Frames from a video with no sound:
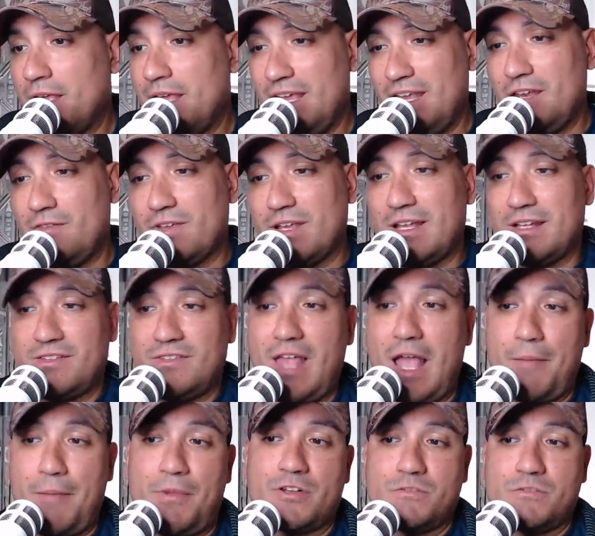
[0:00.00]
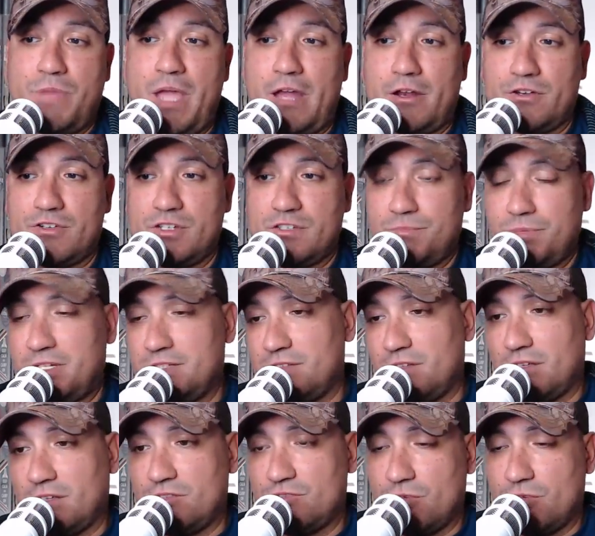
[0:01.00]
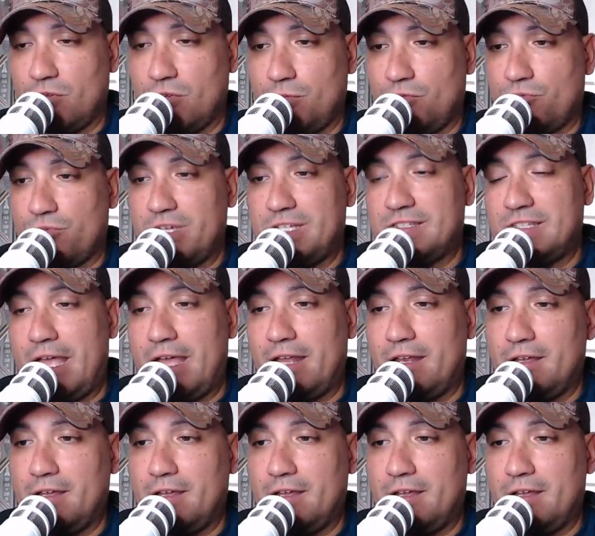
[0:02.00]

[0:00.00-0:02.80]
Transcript: it even gets that much better just because of the controllable reset.